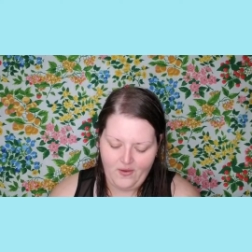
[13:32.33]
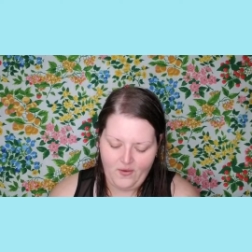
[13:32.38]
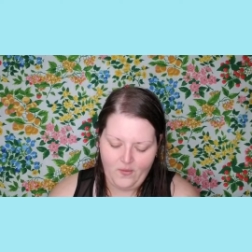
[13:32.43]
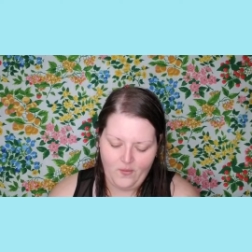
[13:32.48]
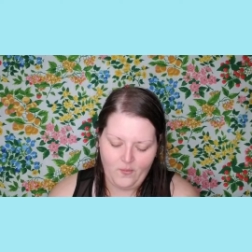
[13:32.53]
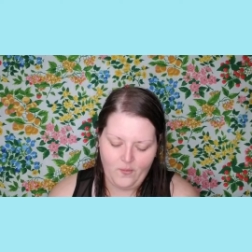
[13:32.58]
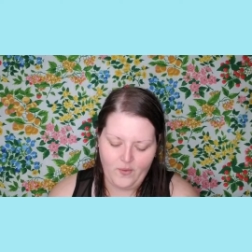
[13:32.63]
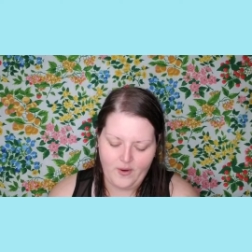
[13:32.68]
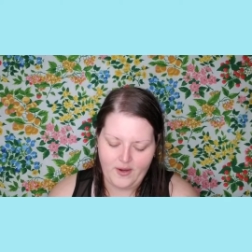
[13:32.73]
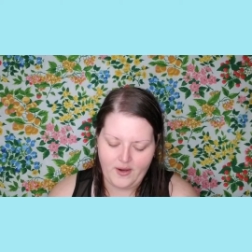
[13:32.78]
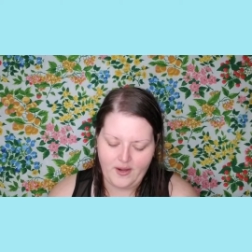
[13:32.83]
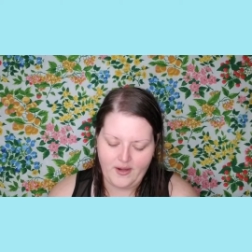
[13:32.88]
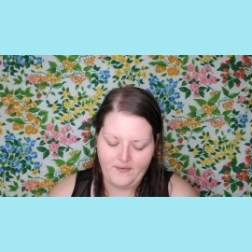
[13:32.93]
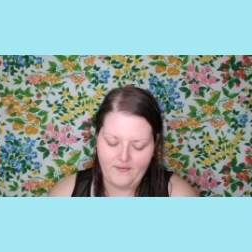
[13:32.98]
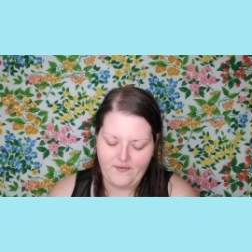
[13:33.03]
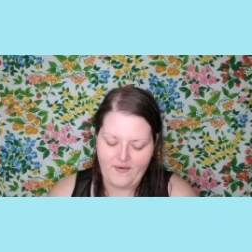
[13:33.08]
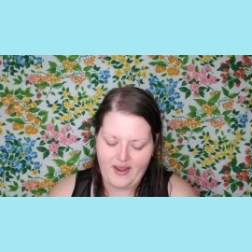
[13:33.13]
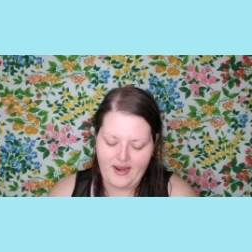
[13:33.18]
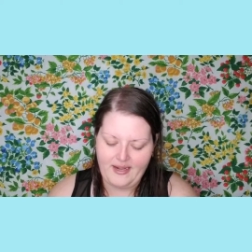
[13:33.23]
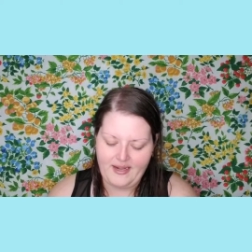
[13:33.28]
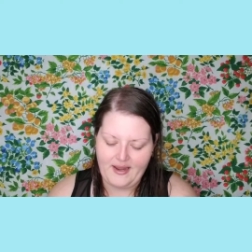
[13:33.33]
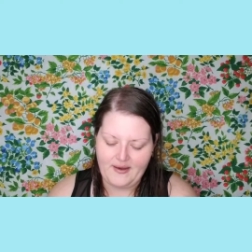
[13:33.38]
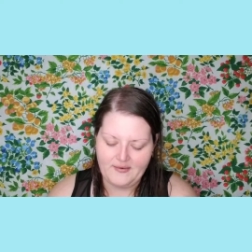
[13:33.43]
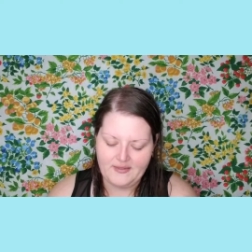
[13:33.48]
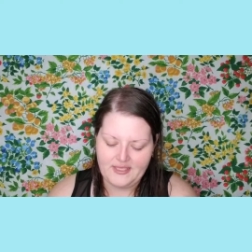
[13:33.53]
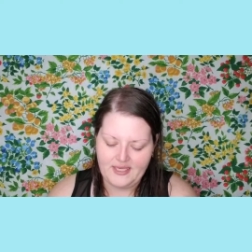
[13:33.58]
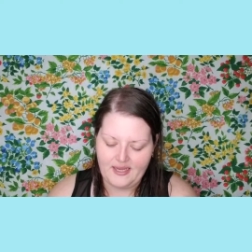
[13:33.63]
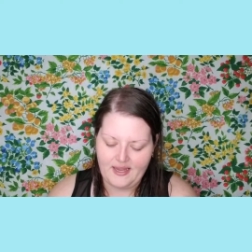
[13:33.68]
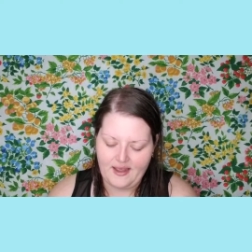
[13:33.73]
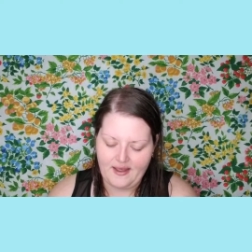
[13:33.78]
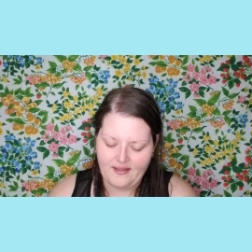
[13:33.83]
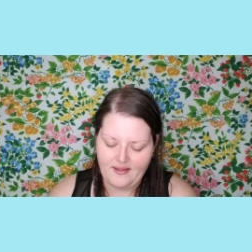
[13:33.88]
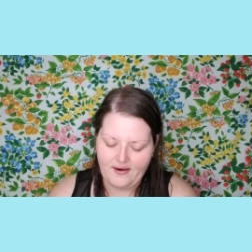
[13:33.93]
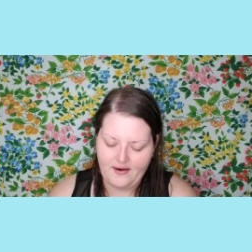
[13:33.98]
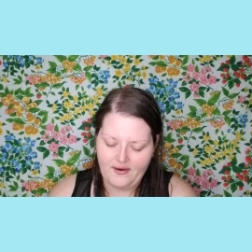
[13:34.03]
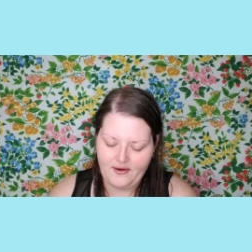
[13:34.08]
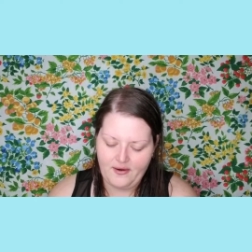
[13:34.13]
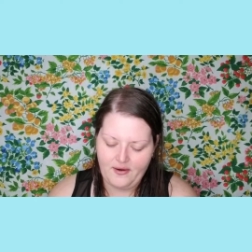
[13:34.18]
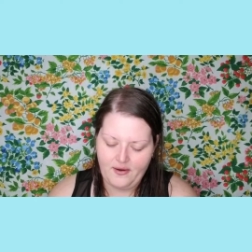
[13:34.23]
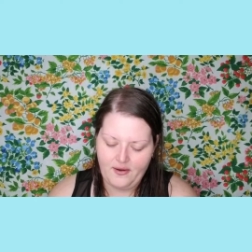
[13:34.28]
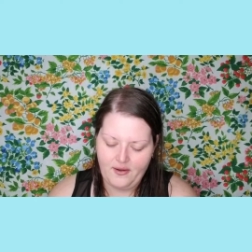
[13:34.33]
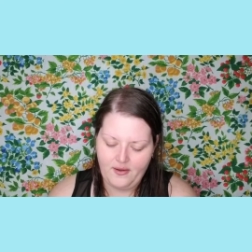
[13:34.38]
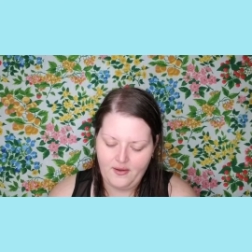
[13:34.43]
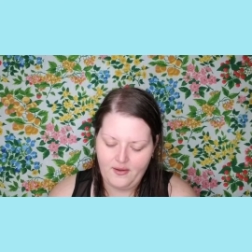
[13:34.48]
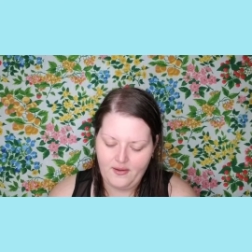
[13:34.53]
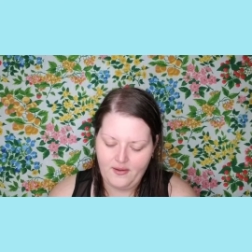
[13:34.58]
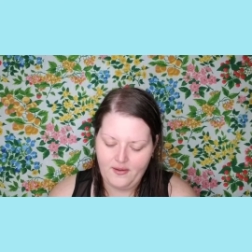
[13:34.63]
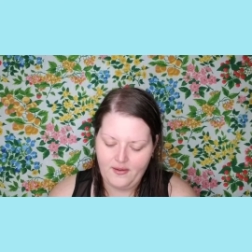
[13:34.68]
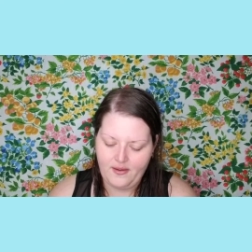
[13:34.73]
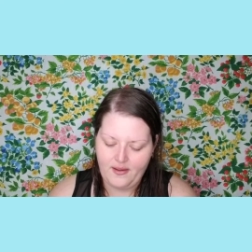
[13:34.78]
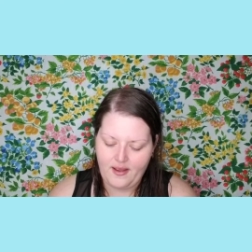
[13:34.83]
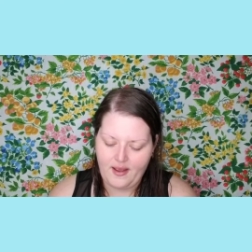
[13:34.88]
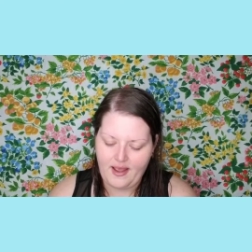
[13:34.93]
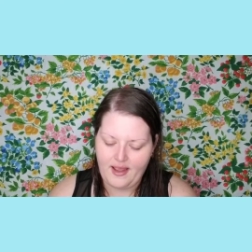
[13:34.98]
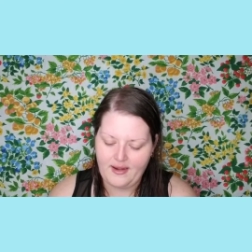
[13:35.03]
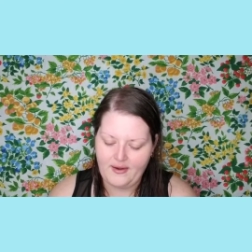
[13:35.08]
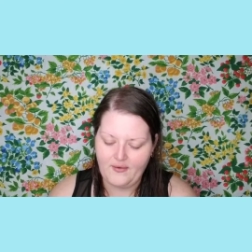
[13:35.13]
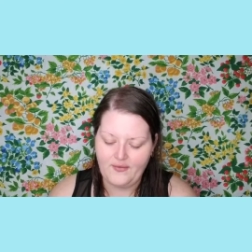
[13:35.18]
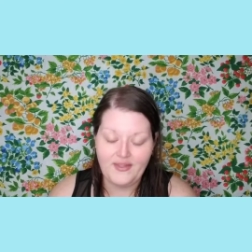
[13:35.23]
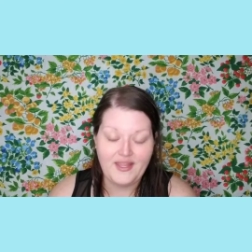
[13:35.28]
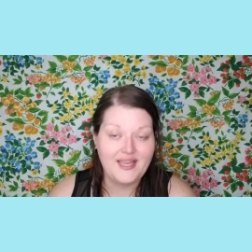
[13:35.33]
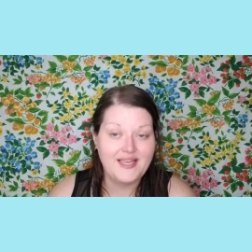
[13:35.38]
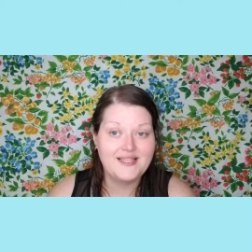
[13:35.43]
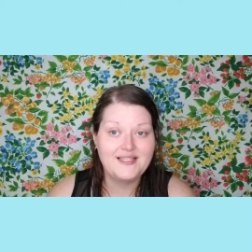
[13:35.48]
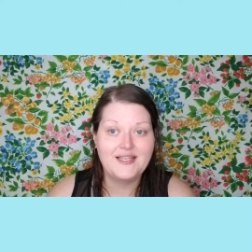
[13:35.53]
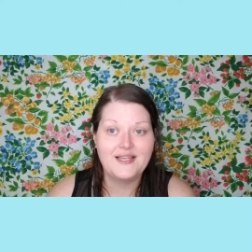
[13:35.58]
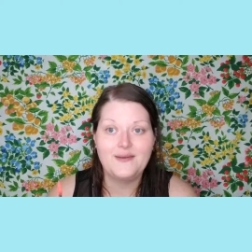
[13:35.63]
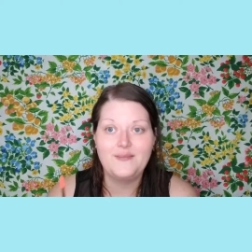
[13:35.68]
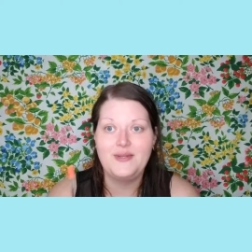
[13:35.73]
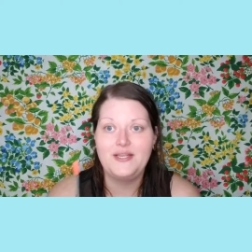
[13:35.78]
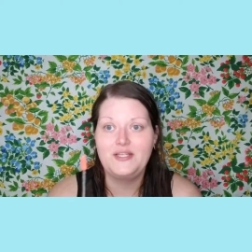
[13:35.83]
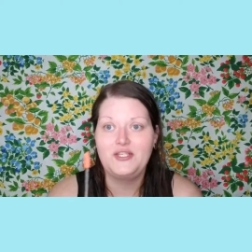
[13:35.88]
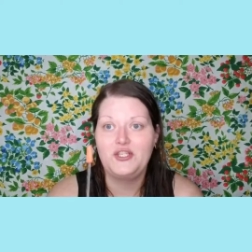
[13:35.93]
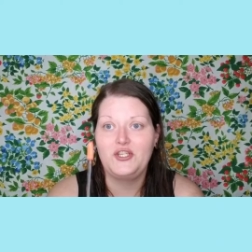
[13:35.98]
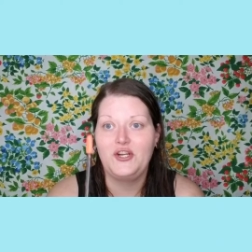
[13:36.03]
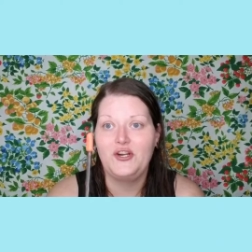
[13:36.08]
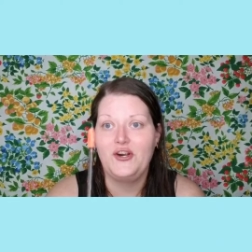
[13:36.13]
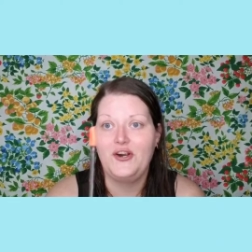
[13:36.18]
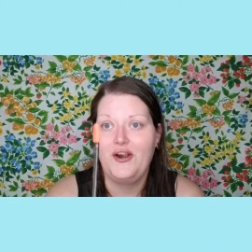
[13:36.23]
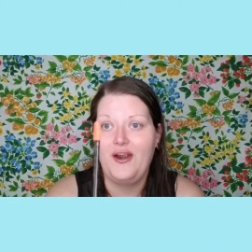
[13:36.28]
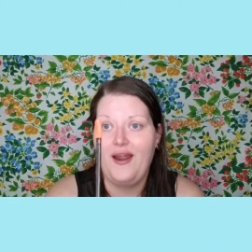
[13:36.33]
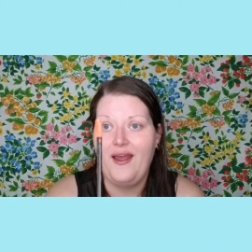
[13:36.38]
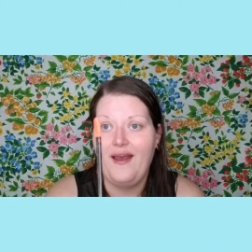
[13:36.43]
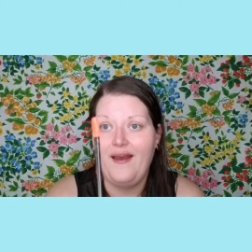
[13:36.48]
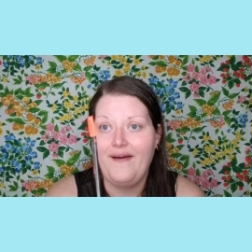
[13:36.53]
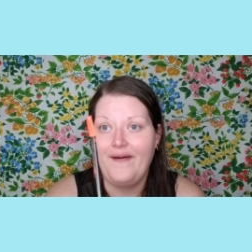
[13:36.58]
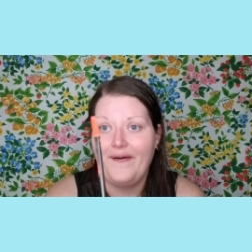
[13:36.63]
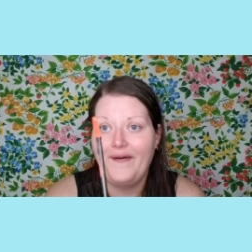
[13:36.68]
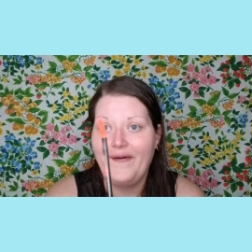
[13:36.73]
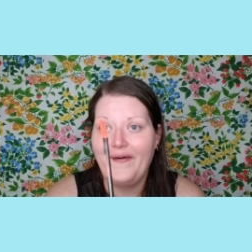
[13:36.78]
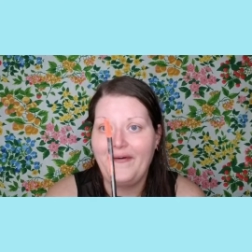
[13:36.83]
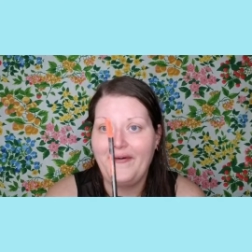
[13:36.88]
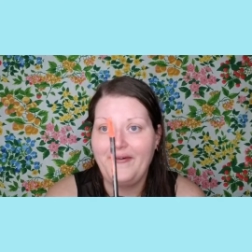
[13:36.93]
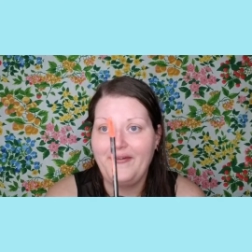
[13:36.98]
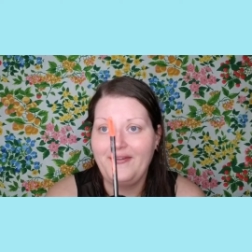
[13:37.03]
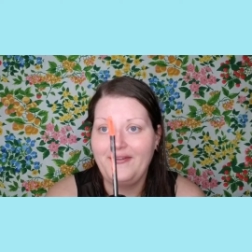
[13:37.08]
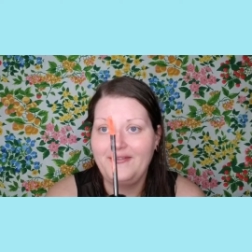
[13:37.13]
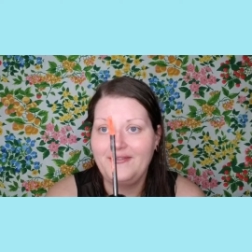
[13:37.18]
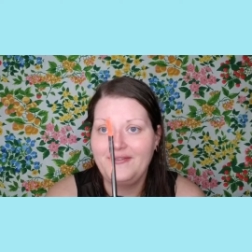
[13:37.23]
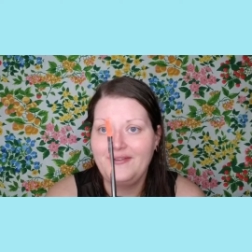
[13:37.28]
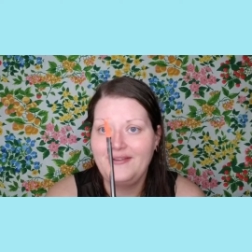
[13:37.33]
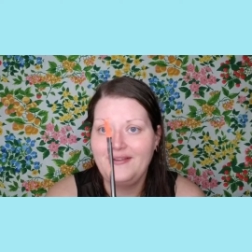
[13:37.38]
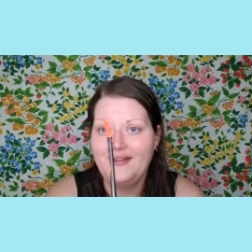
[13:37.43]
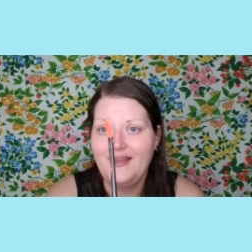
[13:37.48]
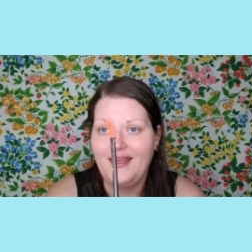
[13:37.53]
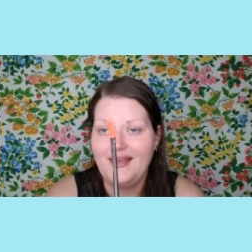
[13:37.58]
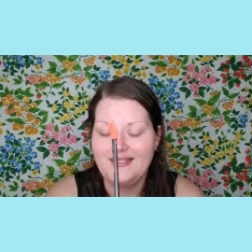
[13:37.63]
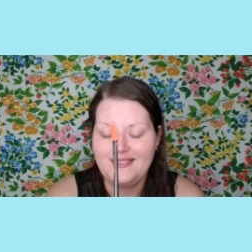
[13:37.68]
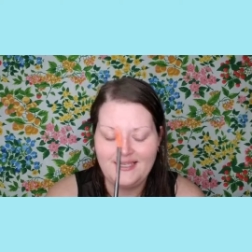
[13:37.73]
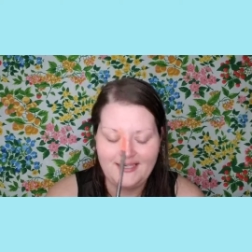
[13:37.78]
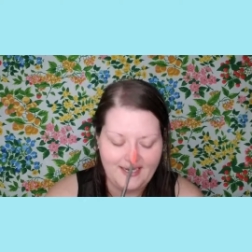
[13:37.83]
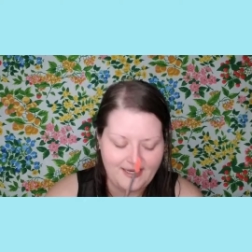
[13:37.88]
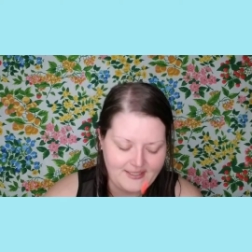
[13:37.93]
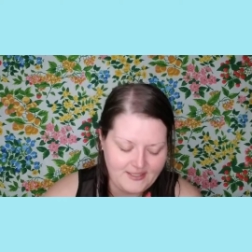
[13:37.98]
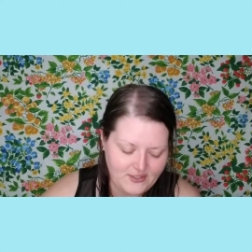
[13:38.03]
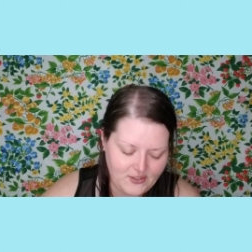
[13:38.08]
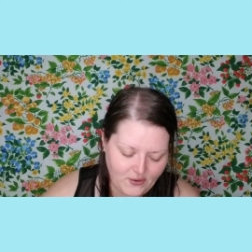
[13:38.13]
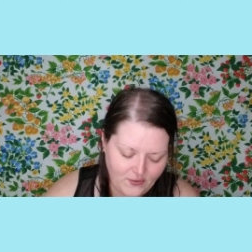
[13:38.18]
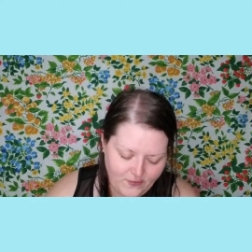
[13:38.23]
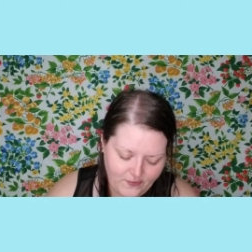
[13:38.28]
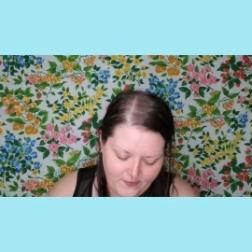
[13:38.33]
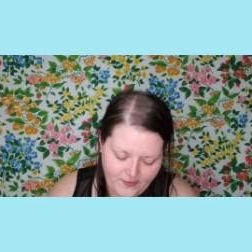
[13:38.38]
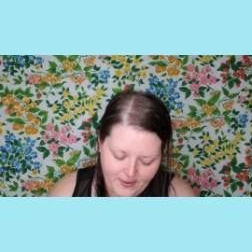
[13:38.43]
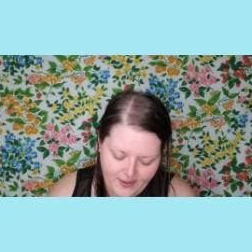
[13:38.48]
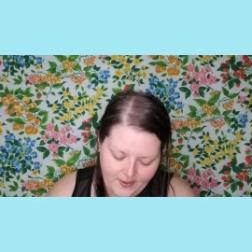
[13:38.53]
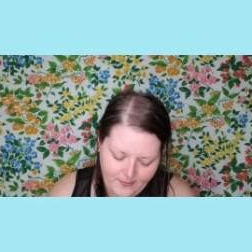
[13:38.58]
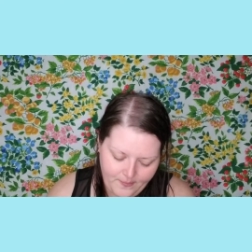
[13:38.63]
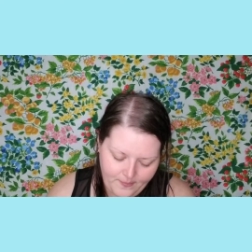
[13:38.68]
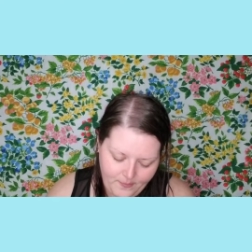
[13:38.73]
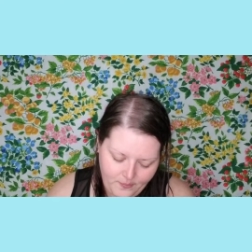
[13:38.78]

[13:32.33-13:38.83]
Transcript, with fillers: We're going to find out together. I don't think it's going to be sheer at all. It has a nice doe foot.